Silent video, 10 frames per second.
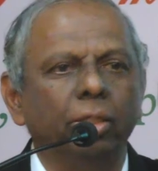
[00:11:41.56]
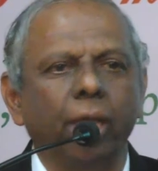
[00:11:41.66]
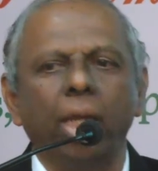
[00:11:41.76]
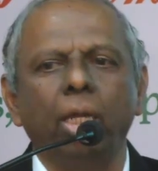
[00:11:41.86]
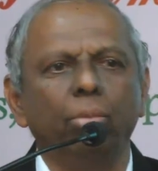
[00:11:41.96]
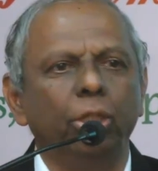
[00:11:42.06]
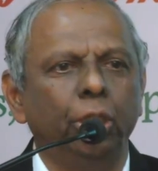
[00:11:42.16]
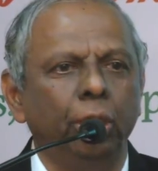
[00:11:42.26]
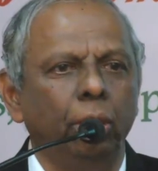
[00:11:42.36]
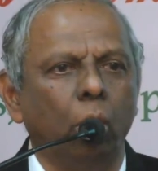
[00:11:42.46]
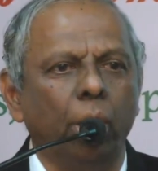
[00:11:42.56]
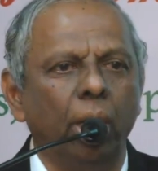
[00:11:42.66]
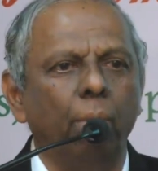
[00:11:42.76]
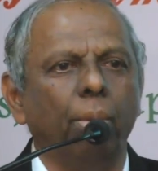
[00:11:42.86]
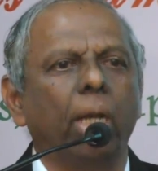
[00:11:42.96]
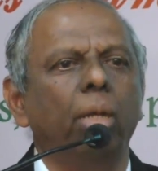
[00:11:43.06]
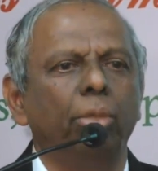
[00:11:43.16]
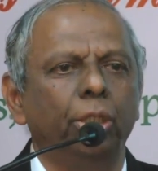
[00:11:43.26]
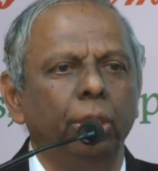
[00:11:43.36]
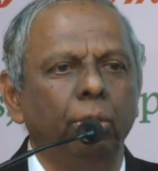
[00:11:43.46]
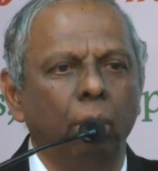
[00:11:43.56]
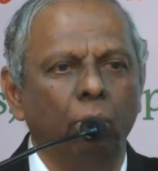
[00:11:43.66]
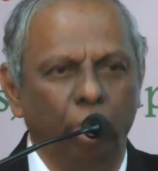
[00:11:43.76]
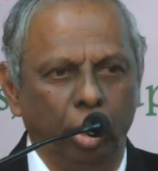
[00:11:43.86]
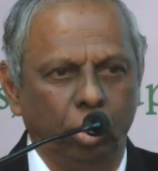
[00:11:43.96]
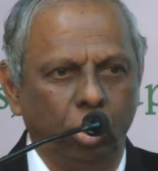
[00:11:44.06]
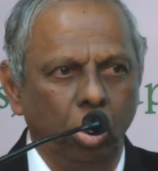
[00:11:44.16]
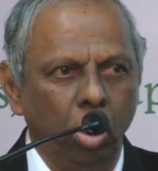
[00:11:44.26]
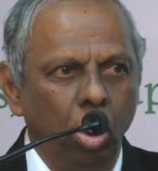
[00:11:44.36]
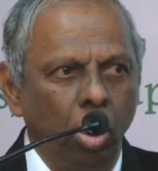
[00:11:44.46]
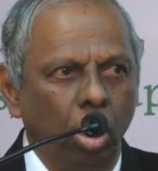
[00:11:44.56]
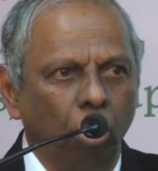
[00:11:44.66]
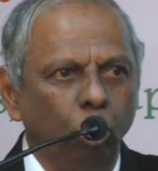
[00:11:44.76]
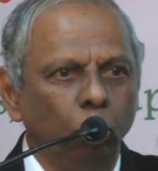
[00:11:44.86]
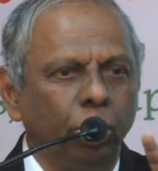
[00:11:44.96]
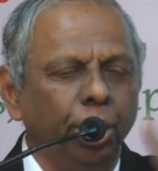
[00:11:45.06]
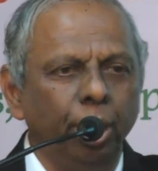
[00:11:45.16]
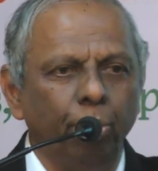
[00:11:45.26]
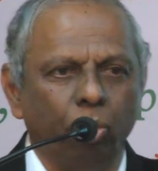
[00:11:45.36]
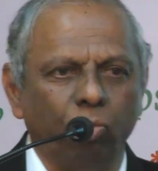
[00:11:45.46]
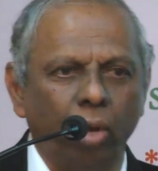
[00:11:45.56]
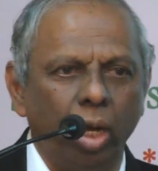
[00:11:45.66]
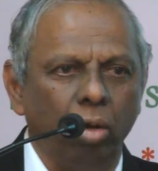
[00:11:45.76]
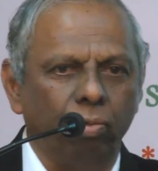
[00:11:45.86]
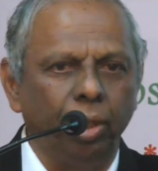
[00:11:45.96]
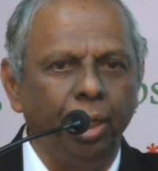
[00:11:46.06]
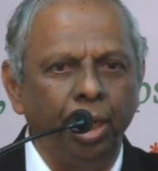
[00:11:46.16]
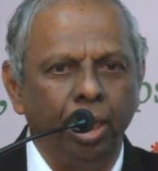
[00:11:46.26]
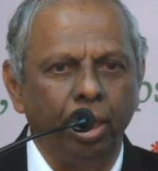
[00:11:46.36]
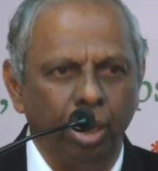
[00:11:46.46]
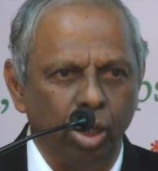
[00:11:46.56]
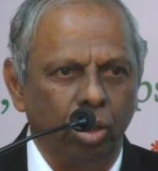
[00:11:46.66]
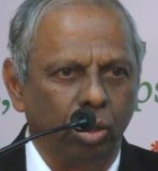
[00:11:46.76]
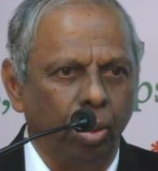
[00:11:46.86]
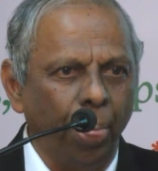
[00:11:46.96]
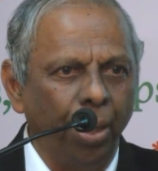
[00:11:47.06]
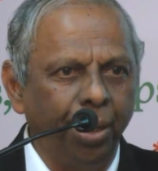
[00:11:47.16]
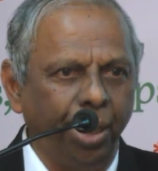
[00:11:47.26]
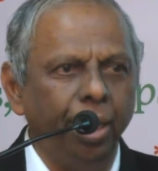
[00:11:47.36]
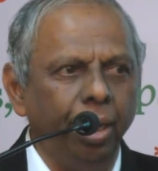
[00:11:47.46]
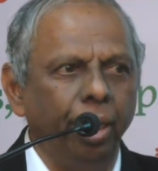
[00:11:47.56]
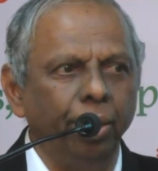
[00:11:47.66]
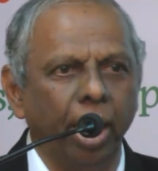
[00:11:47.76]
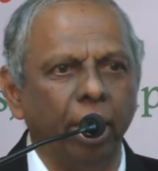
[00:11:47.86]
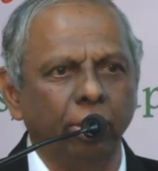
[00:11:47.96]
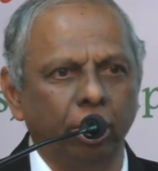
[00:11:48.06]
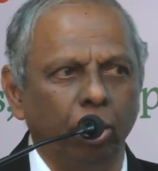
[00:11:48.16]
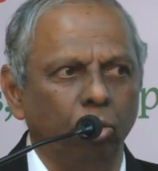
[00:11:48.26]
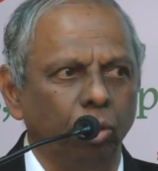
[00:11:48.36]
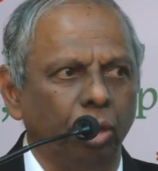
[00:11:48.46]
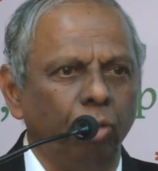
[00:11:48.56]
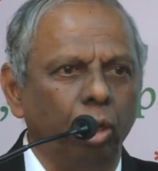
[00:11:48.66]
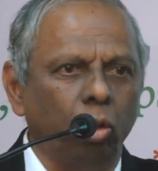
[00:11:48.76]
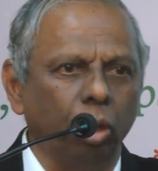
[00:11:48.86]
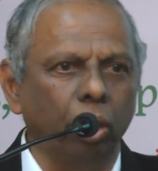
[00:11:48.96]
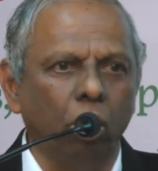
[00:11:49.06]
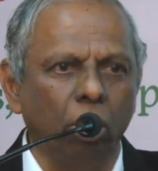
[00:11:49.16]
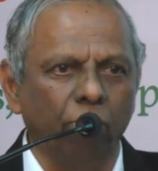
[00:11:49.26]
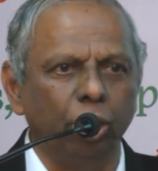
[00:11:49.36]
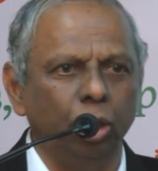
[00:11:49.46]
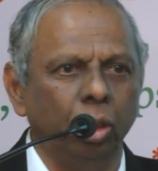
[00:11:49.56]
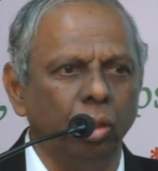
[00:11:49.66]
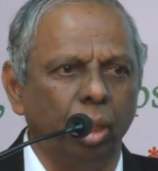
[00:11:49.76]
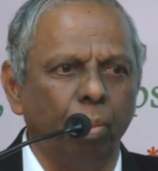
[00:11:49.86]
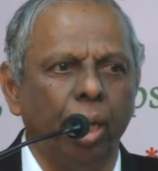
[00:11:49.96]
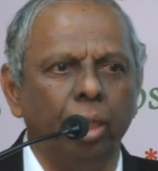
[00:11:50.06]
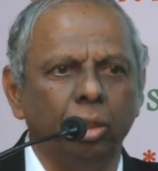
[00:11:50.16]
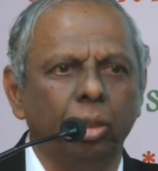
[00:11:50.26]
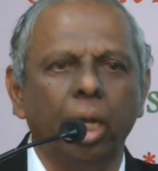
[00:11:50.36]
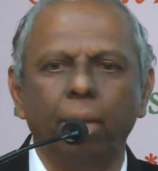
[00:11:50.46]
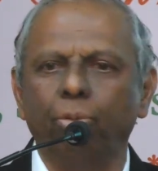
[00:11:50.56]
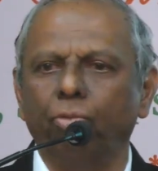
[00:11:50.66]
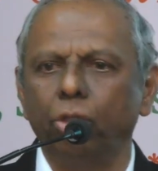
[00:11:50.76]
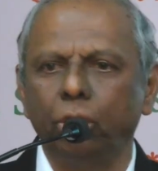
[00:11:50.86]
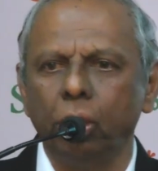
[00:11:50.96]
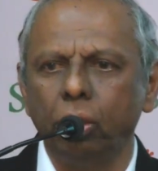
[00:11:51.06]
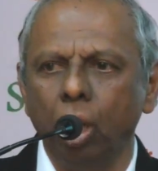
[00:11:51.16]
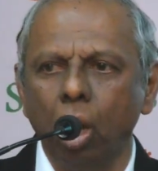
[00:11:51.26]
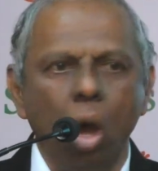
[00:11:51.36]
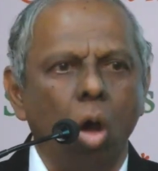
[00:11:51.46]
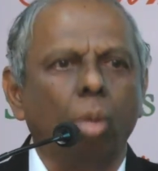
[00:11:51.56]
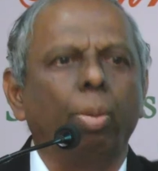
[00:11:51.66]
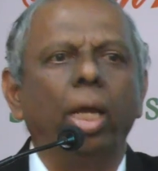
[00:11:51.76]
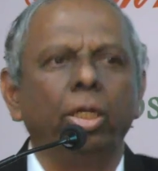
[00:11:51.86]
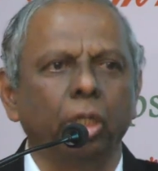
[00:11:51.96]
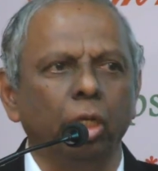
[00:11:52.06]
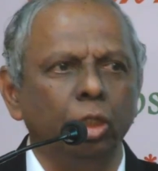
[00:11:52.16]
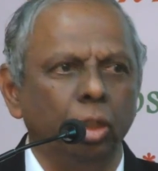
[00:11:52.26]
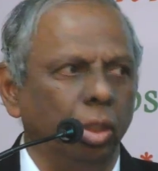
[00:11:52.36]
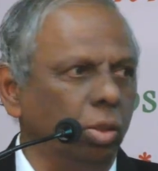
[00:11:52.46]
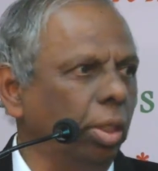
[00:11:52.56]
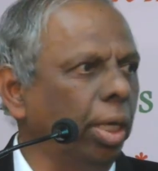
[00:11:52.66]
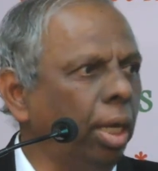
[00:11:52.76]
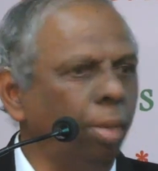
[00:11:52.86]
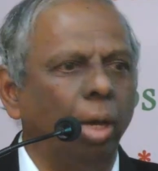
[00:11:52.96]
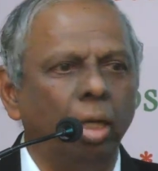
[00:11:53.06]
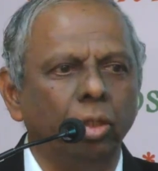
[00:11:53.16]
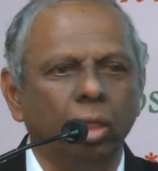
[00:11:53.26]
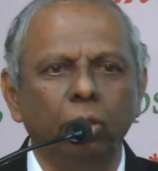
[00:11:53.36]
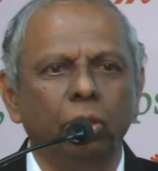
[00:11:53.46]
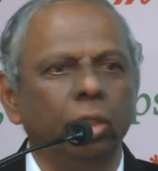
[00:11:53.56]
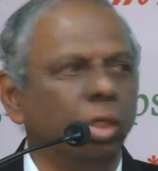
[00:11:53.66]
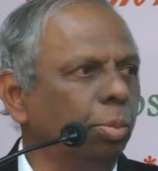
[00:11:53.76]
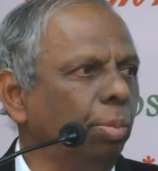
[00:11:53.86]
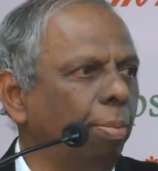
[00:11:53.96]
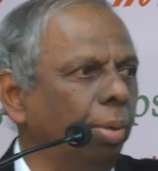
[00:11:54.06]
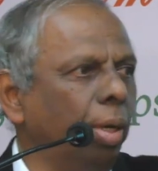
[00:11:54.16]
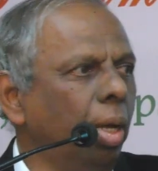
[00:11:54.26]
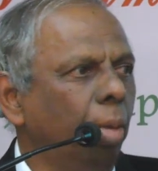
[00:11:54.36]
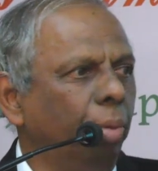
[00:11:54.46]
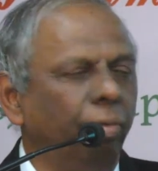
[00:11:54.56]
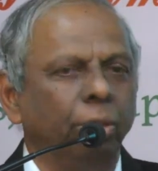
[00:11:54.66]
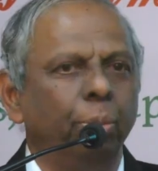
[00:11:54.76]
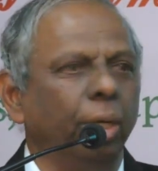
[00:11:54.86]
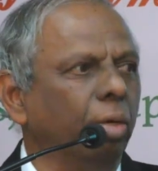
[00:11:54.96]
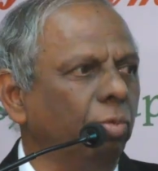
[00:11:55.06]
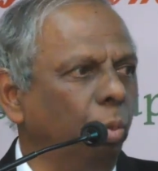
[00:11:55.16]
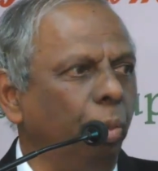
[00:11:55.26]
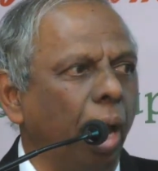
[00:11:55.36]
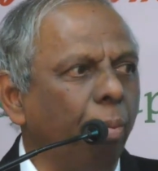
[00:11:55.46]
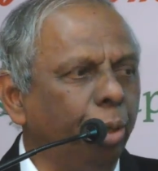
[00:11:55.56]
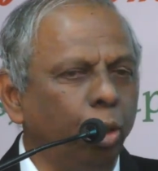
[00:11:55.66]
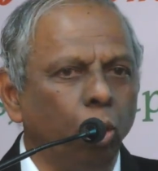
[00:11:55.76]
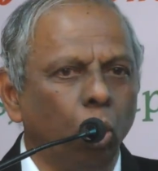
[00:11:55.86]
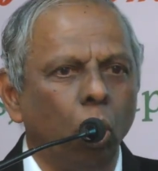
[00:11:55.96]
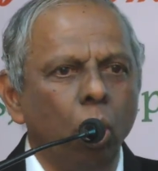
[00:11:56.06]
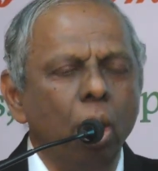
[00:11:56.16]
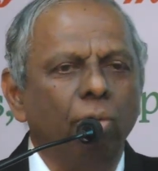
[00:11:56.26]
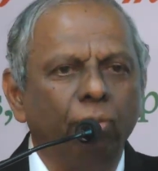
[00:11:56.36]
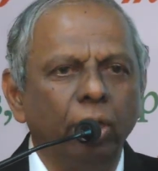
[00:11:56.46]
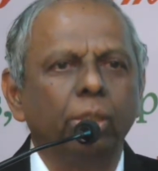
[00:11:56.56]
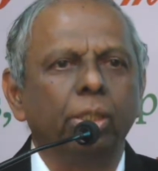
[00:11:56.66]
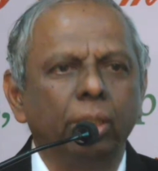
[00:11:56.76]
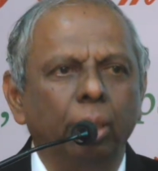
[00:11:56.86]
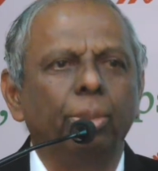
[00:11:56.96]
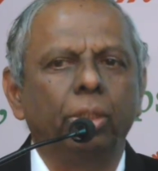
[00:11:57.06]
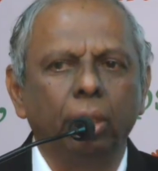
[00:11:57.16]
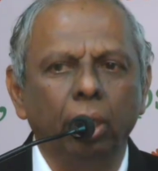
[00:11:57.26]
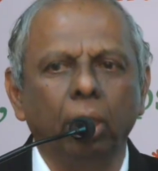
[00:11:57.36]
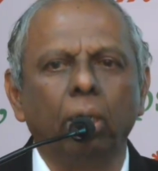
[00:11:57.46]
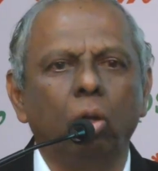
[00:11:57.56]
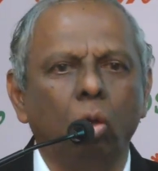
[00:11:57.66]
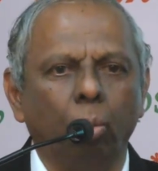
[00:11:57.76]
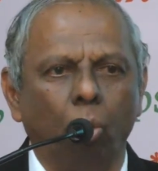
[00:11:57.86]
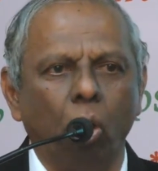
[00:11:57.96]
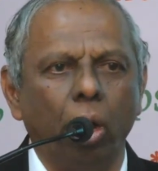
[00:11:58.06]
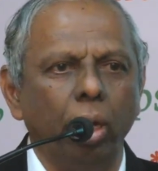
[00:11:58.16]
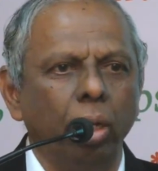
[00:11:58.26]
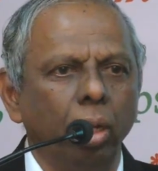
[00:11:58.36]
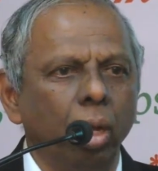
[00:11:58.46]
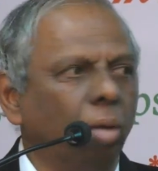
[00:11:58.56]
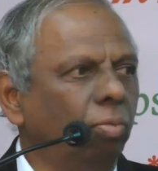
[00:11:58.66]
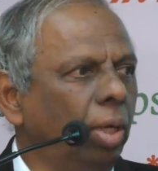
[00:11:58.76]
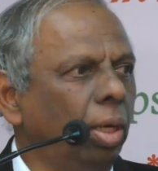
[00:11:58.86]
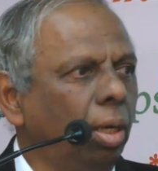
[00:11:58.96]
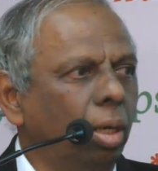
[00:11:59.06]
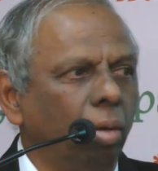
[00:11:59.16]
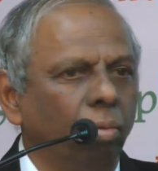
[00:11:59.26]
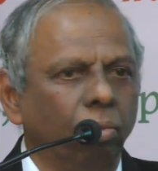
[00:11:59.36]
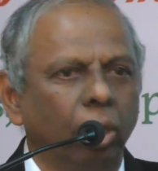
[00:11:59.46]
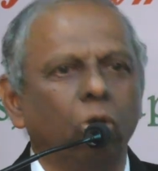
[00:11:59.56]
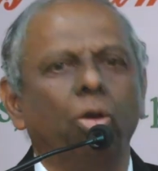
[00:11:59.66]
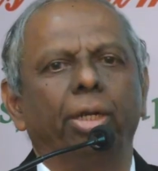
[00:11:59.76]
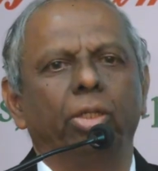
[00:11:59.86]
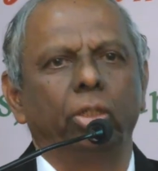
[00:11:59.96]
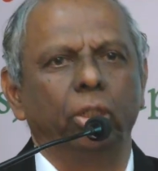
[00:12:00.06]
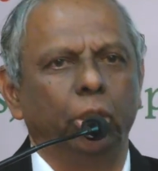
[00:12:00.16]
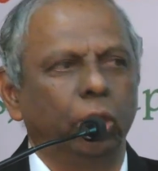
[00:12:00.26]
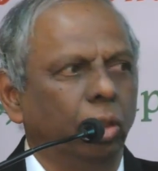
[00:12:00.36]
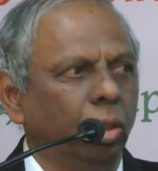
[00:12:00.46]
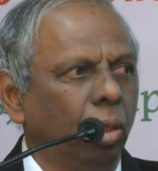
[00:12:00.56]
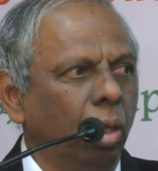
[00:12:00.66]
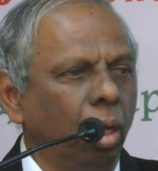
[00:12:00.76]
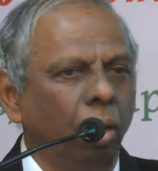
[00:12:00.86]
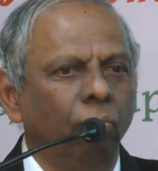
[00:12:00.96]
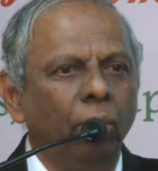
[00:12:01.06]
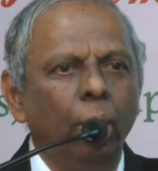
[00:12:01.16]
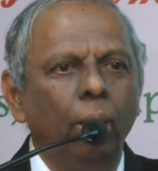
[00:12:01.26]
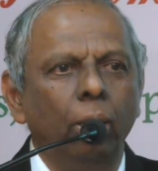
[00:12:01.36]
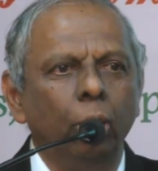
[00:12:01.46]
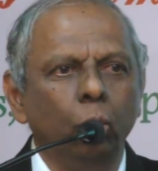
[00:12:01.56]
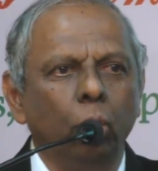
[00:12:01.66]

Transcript: scanning machine or an MRI machine works. Now, you see the profile of an Indian nurse trained in Dayananda Sagar University. We are talking not of engineers and managers, IT professionals, or biological engineers. Again, biological engineers, my previous speaker will be happy to know. First semester girl or boy will work on research. Will do